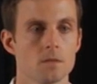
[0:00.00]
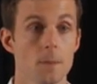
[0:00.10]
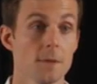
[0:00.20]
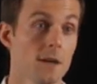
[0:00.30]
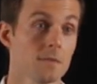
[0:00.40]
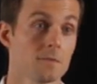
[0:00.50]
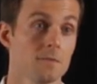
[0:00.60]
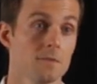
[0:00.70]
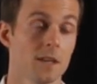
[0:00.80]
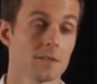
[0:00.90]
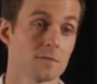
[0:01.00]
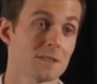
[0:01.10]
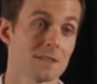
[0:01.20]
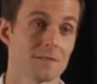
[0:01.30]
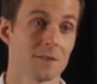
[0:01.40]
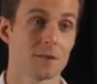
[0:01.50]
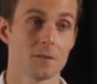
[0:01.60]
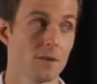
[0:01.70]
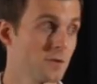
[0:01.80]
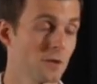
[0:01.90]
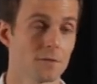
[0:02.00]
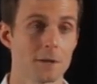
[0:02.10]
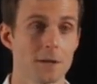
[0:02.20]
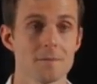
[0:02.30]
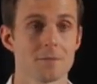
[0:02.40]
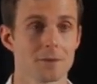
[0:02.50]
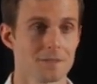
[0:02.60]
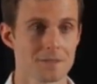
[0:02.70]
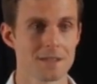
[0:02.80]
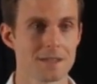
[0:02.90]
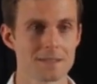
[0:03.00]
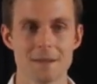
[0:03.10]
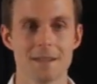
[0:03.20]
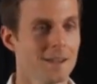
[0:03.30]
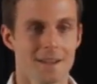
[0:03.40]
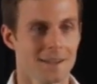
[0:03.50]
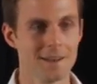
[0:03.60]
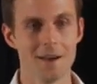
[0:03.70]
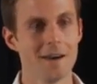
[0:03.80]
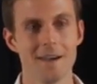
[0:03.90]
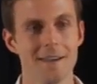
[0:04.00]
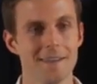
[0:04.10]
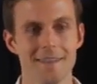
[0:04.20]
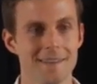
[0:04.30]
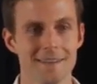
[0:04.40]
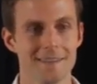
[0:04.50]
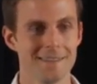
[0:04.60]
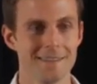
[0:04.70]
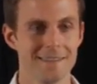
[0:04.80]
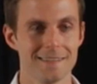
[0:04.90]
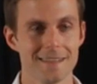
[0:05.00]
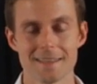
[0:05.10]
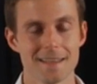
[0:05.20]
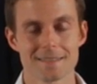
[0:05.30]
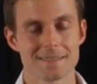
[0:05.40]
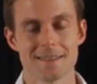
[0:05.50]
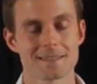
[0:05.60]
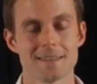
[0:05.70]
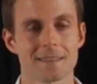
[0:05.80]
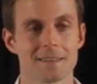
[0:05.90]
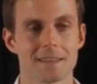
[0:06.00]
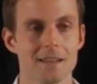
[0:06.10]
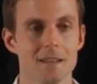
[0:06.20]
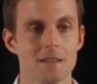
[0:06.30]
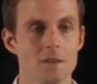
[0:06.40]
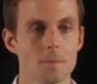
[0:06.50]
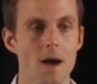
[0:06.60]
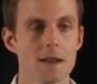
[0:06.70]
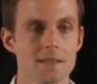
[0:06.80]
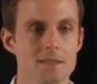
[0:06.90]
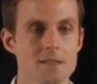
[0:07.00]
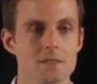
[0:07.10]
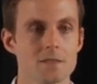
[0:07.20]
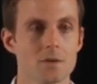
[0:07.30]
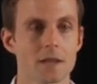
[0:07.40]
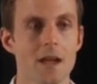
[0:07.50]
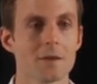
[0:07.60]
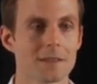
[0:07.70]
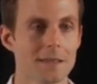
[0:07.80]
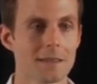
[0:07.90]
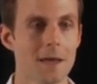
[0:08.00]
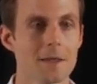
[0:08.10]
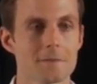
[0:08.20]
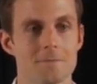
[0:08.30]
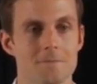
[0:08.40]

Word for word: I'm not. That's three sticks of sugar-free gum, for goodness sakes. I mean, you know, uh, it, that, that's, that's nothing to get. Uh, your body, it doesn't do accounting like that.